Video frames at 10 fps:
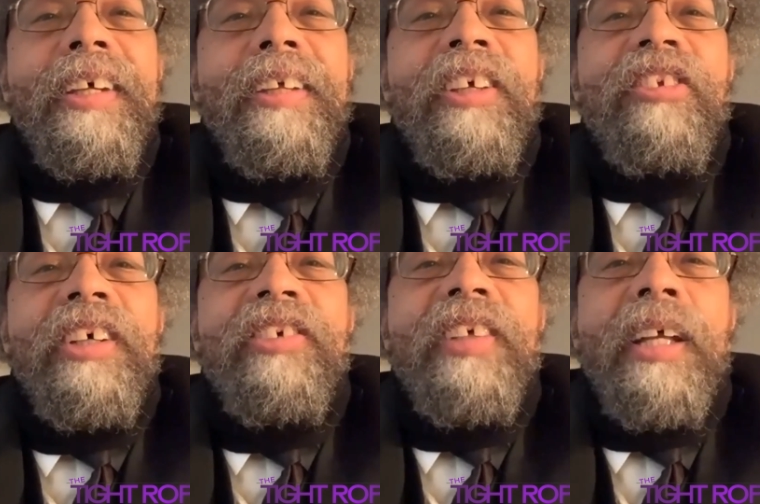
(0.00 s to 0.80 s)
than
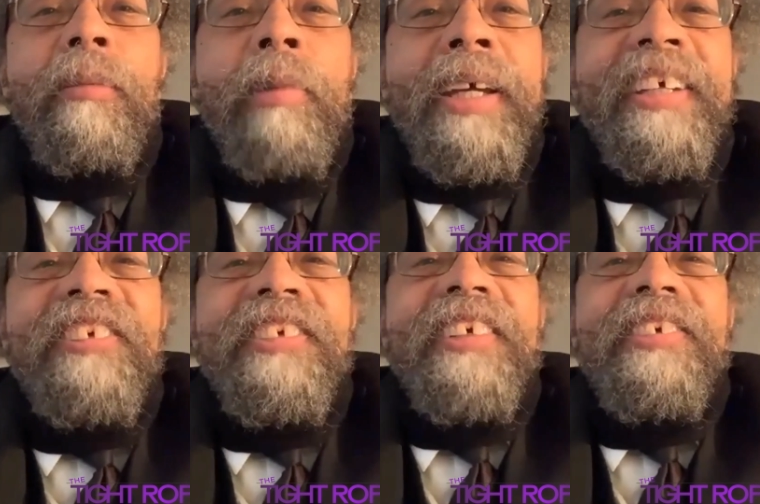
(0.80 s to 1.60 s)
just celebrating
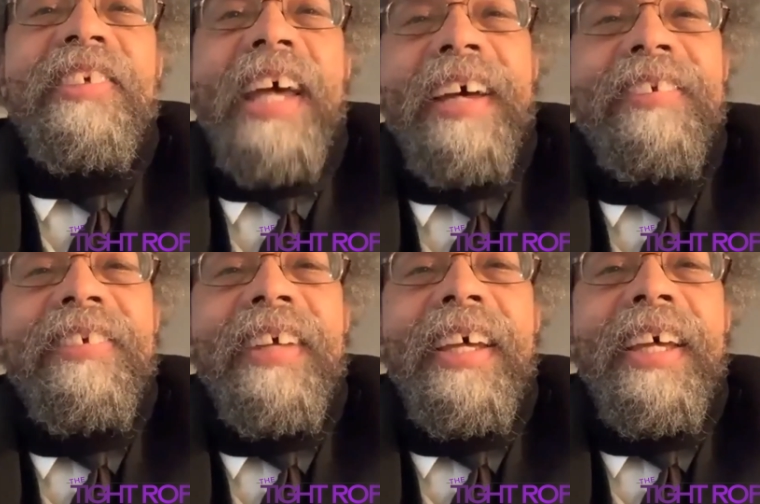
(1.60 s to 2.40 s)

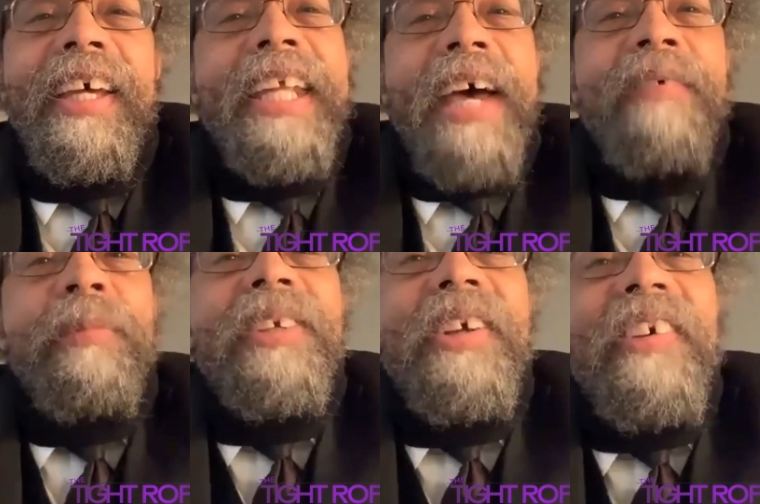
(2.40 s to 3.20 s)
success and having
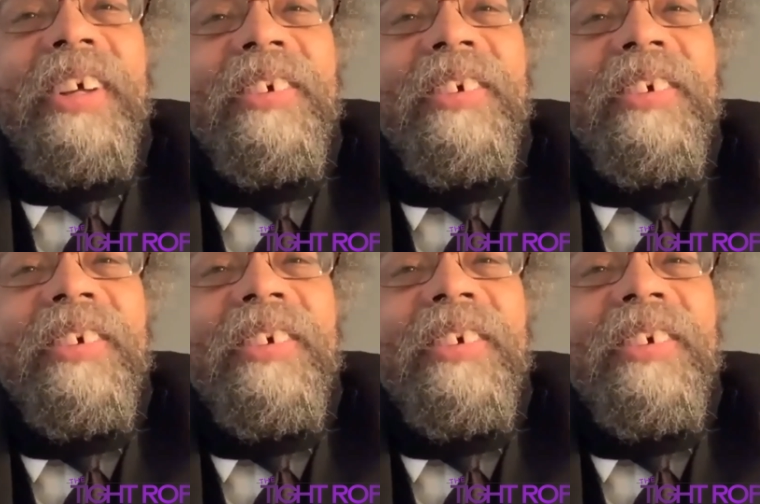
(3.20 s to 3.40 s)
material